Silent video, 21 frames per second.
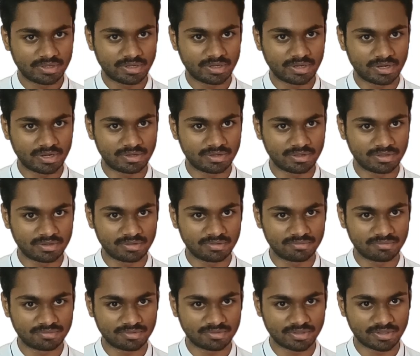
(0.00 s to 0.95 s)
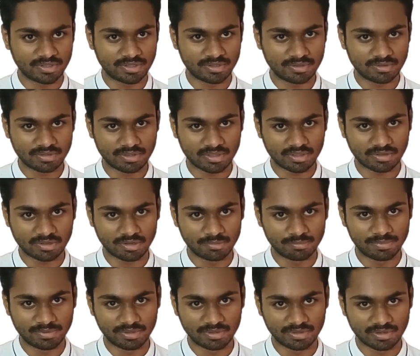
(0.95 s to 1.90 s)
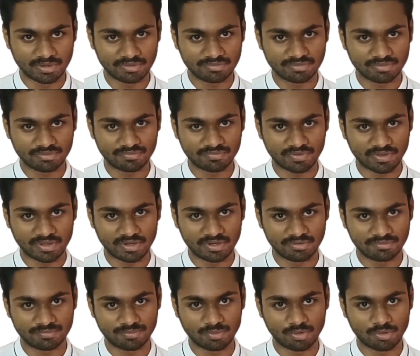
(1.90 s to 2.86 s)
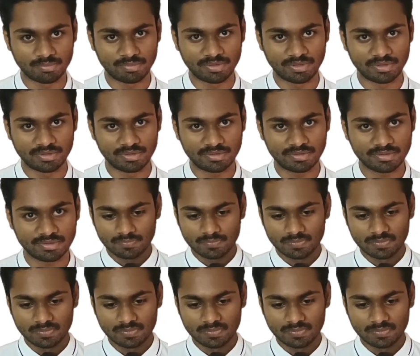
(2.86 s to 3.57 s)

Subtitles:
that there is a configuration file is formed here.